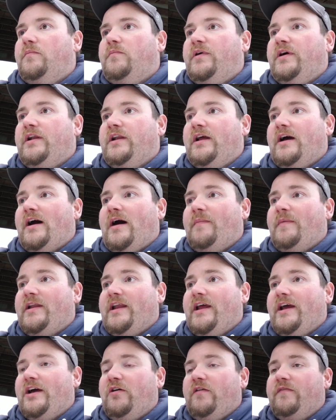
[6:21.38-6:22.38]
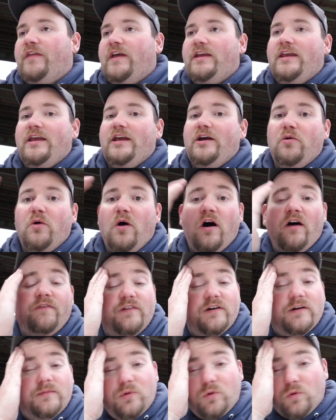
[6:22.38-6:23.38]
But I mean, hell, if they kill
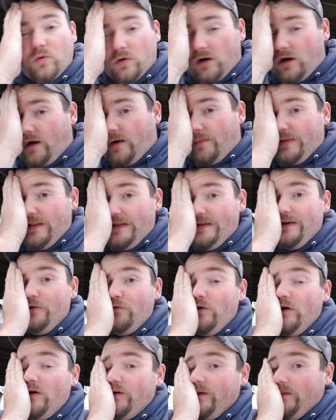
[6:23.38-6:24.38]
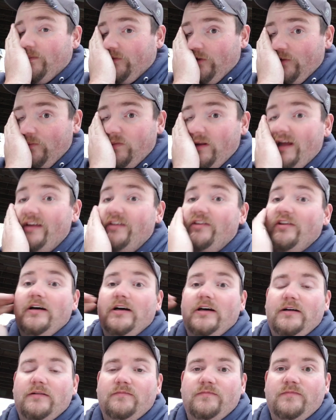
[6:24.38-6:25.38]
off poor Billy Dee Williams, who plays
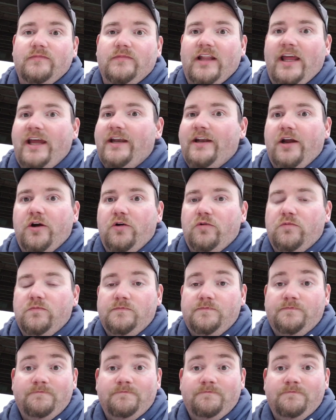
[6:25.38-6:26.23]
Lando,